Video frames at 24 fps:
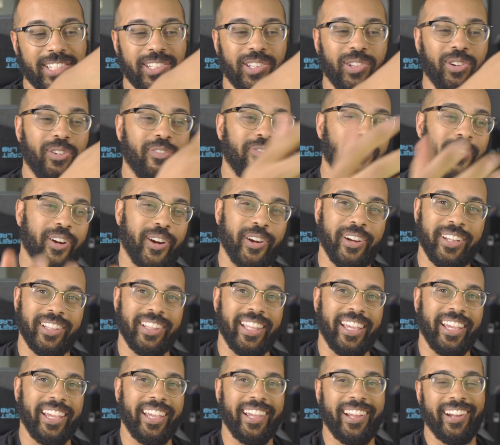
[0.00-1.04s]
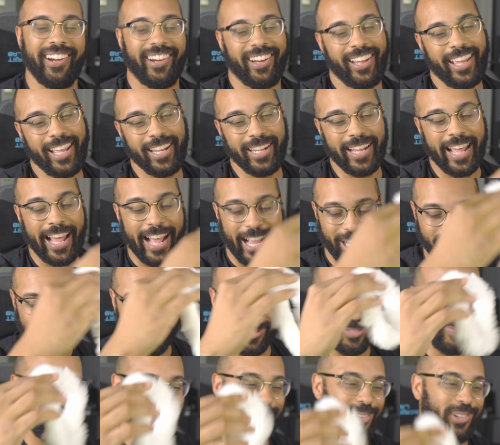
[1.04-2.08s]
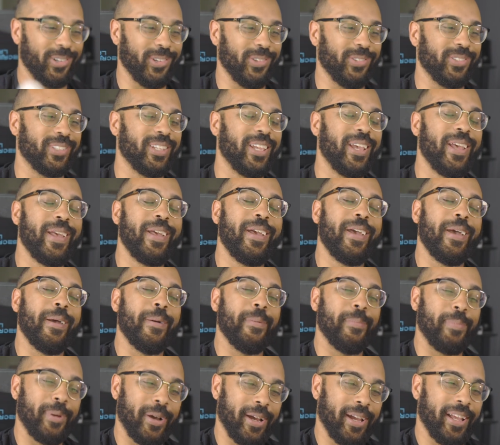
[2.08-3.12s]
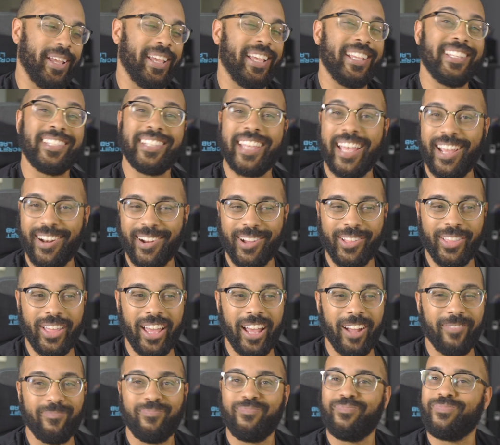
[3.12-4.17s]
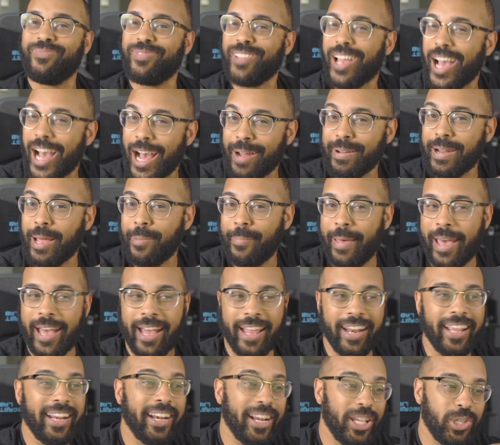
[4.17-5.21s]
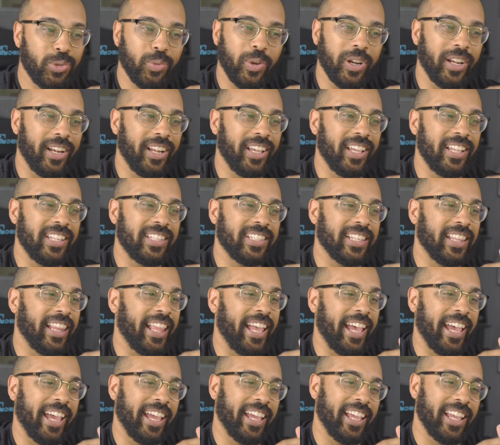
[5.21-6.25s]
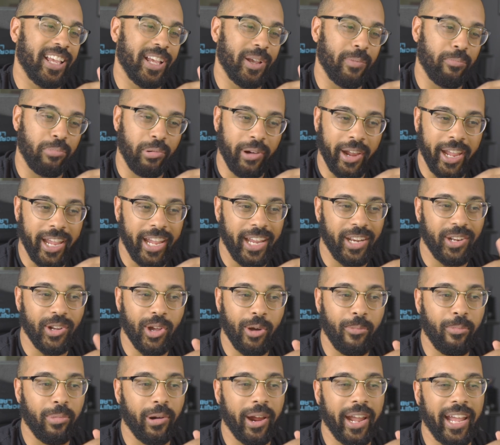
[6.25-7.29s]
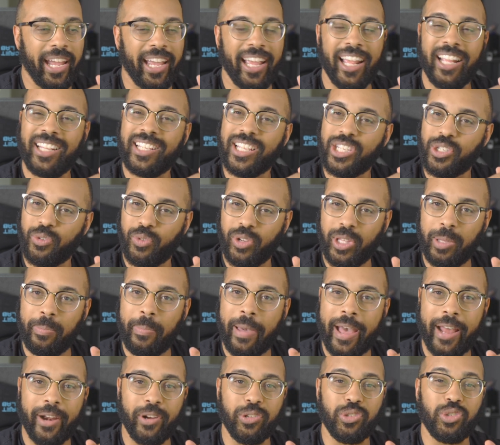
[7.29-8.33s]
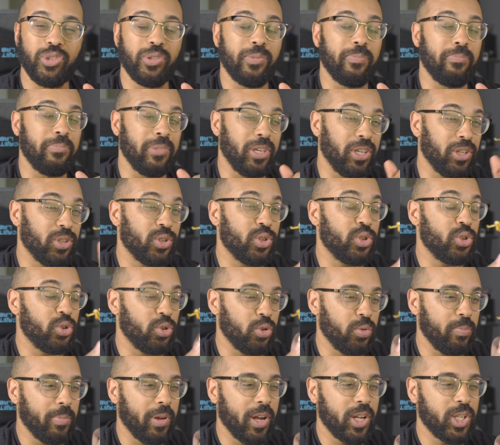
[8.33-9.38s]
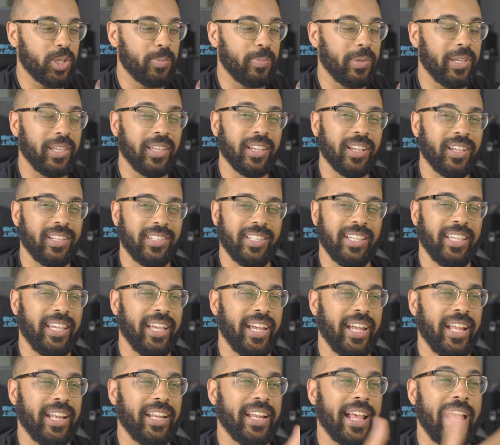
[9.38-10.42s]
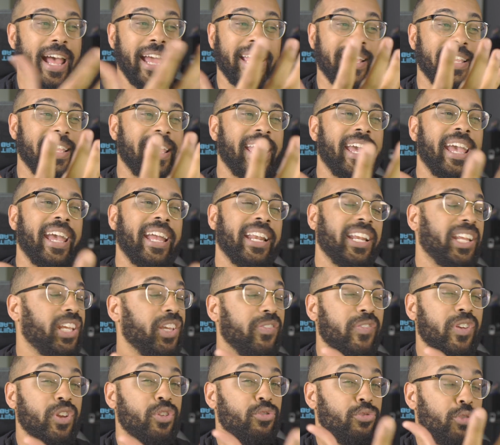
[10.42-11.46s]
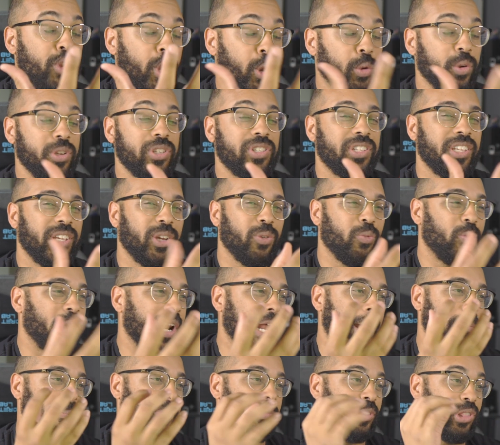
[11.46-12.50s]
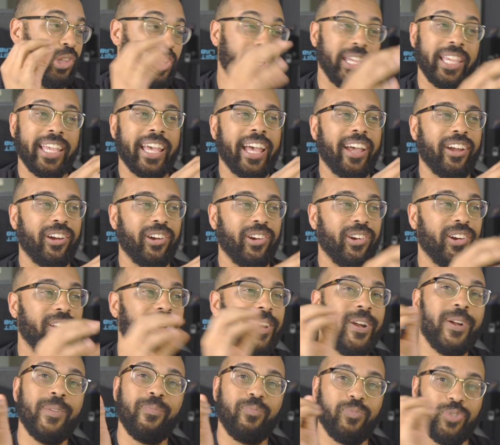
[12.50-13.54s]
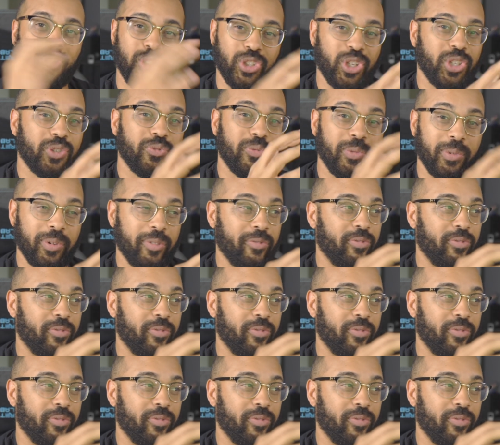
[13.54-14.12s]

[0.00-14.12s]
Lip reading: little furry thing here in the actual photos. But in saying all that, I'm not mad. It is what it is. Like, braid, no braid, it doesn't really matter to me too much because again, I can't even notice it when I'm looking at her just from the